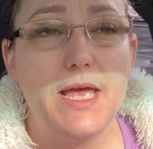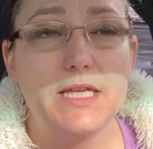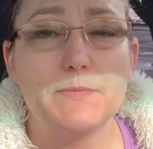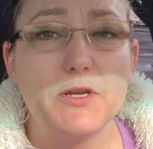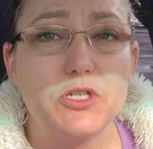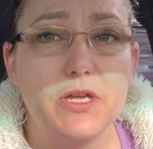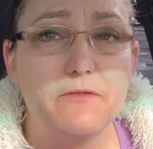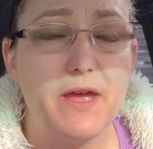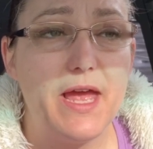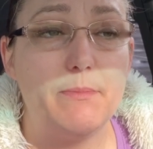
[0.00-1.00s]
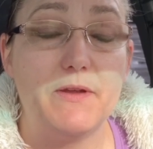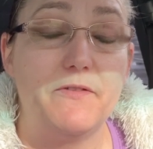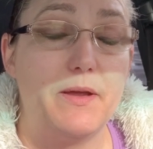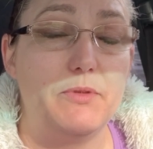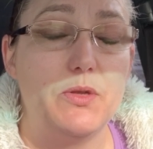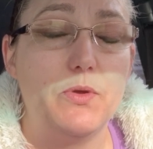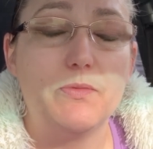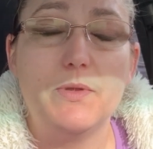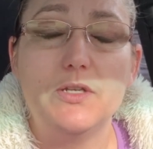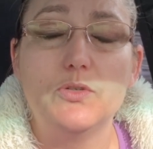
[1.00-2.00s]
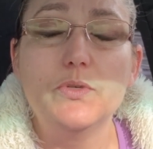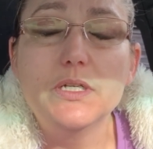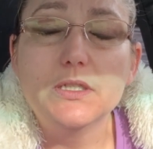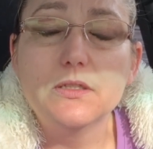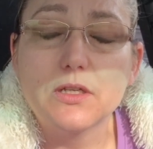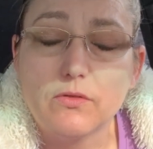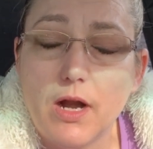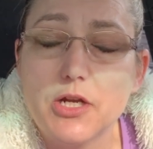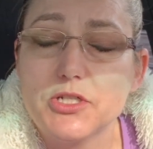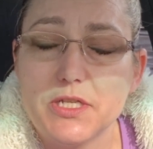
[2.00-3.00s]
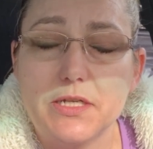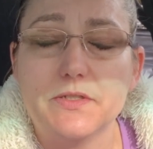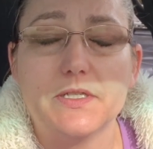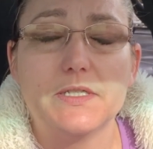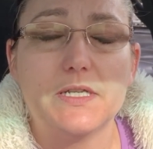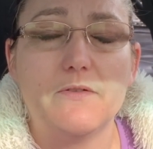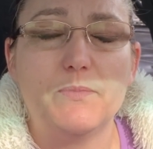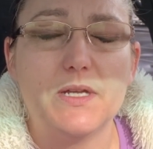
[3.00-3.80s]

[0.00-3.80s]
especially if I have my family with me doing the garage sales and stuff,